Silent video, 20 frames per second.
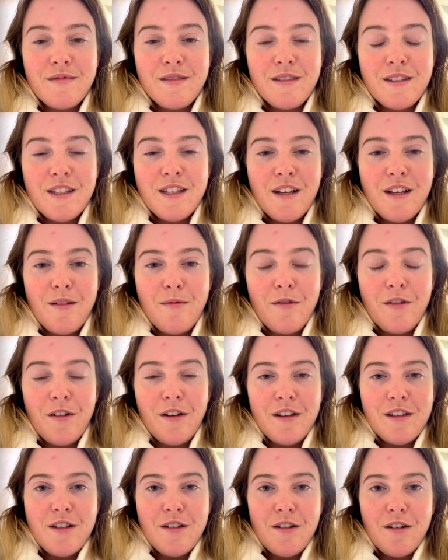It's time for
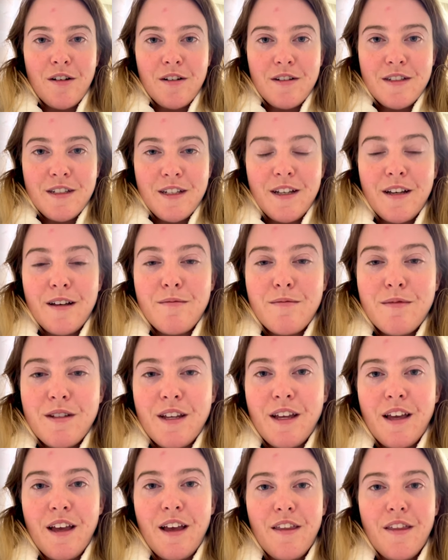us all to come
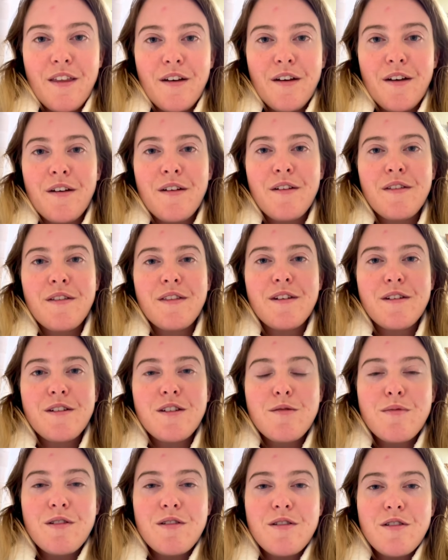together.
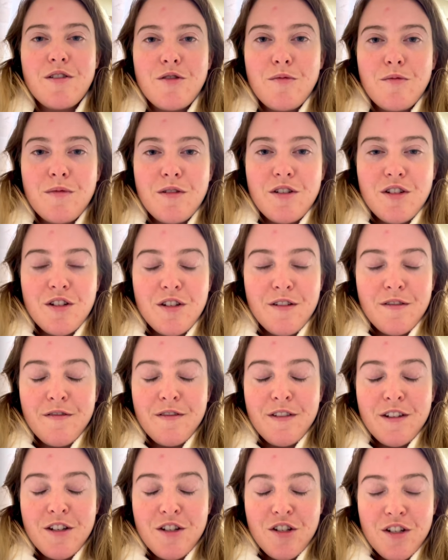There's been so much
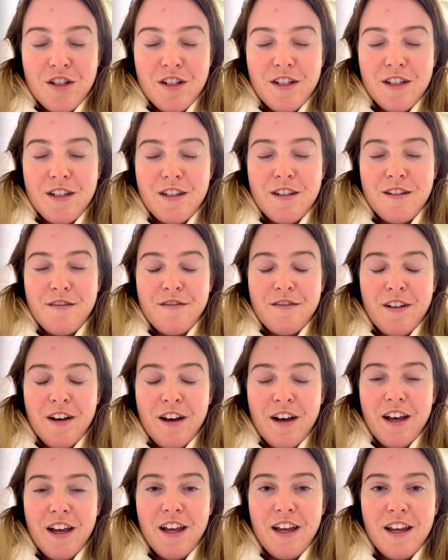division and
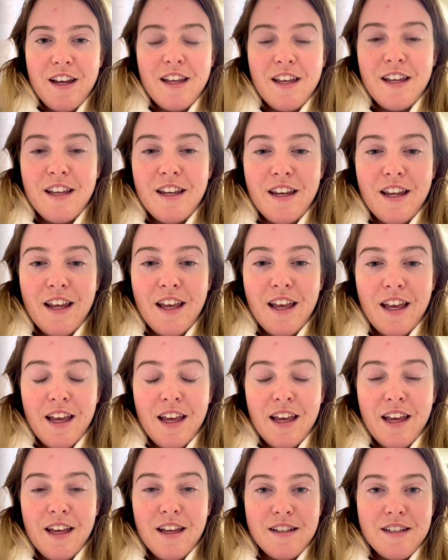divide and
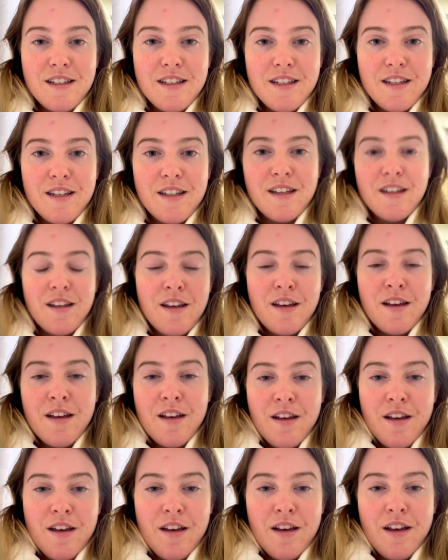hate
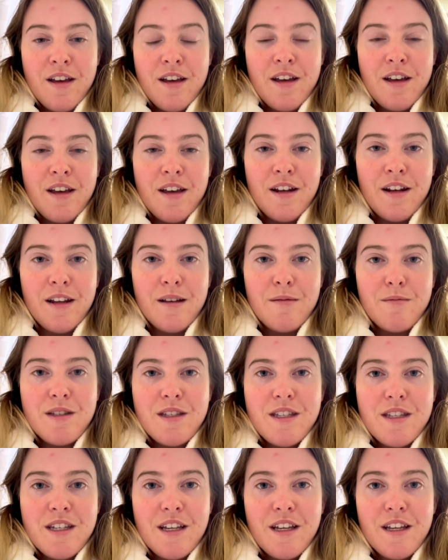and I'm
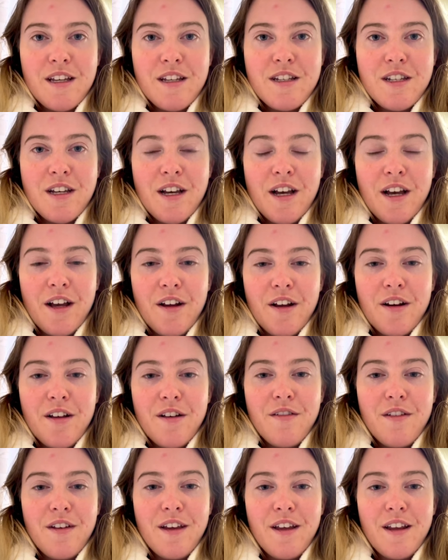sick and tired
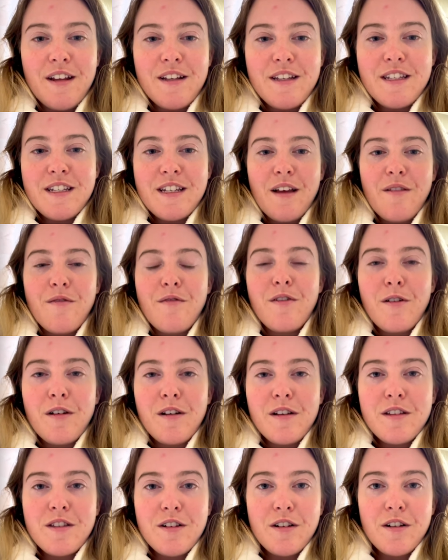of it. It's time for
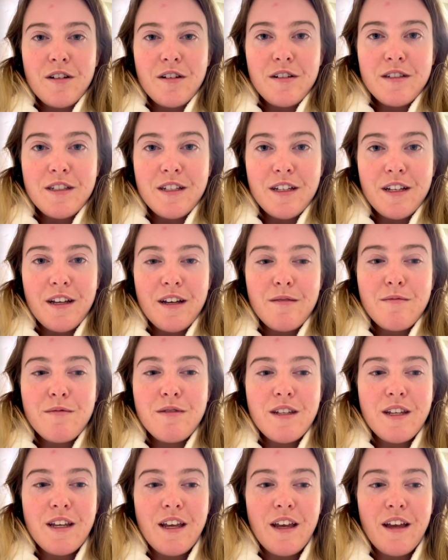us all to come
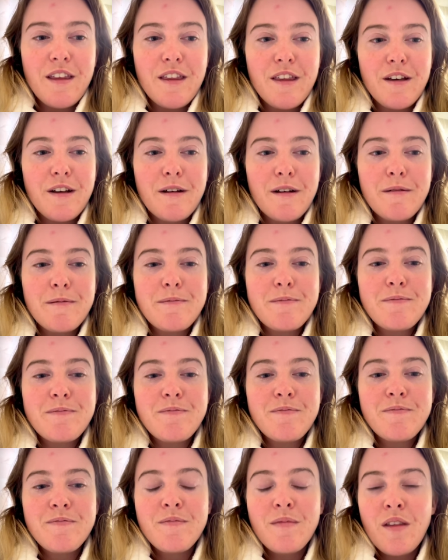together,
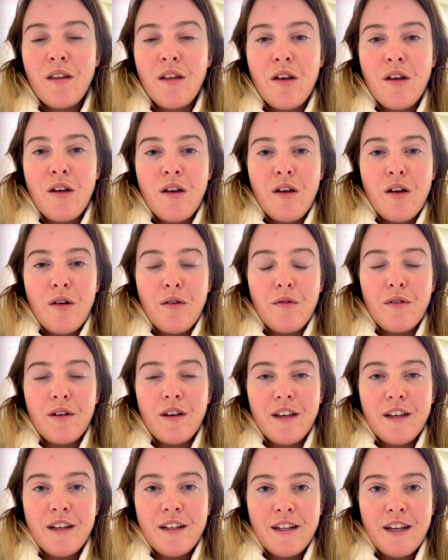
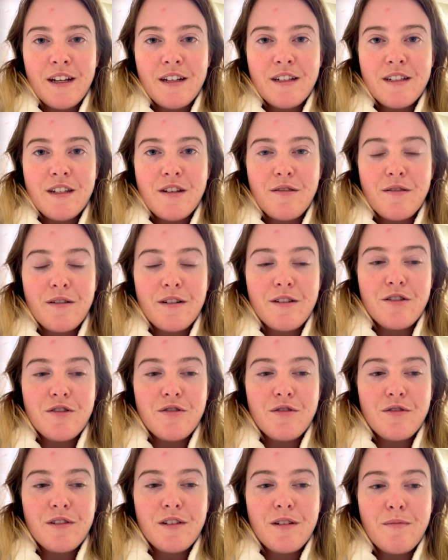reconnect to what
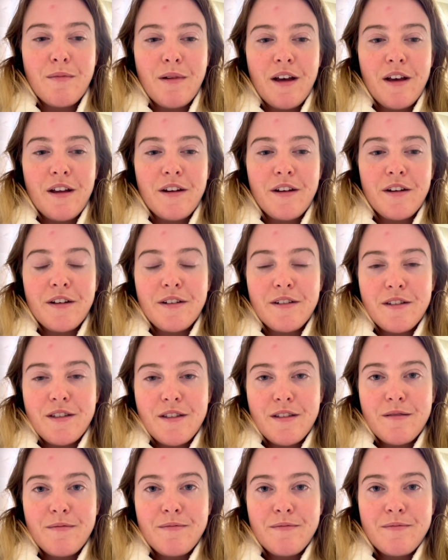truly
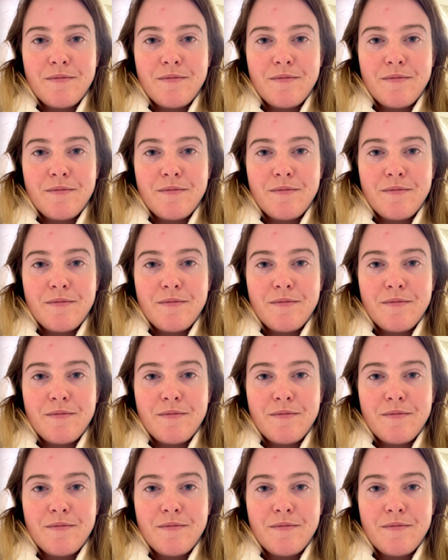matters.